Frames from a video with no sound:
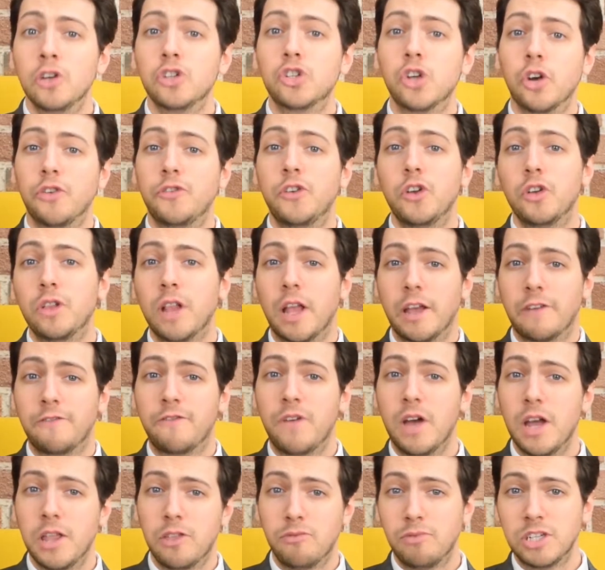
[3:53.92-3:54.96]
So if you'd like
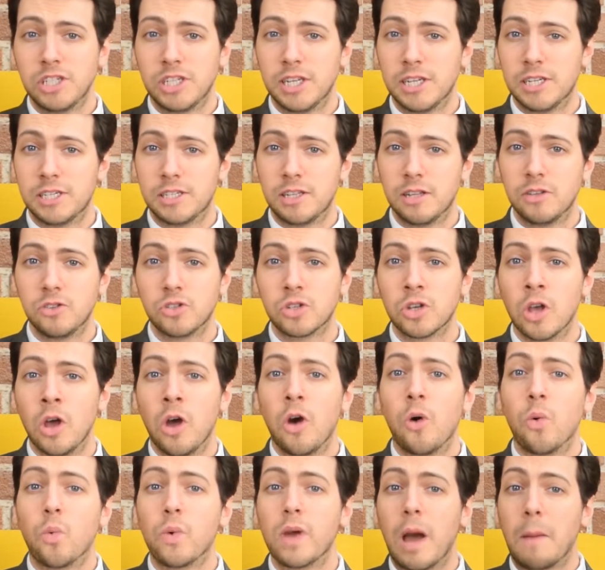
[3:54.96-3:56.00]
further assistance,
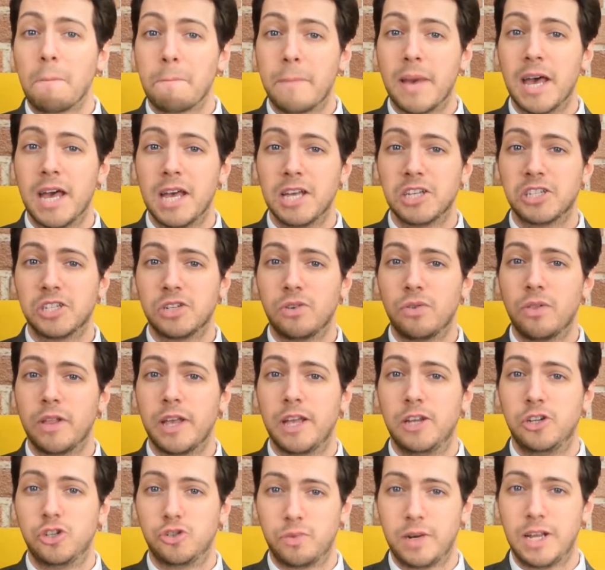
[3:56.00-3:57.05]
we are personal
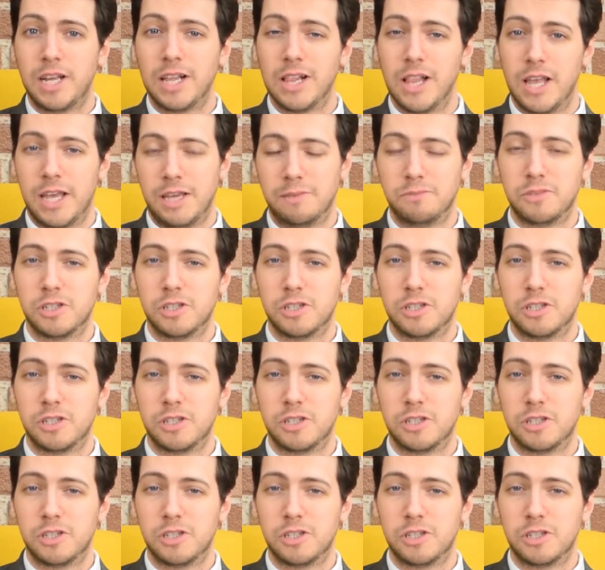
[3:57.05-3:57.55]
injury claim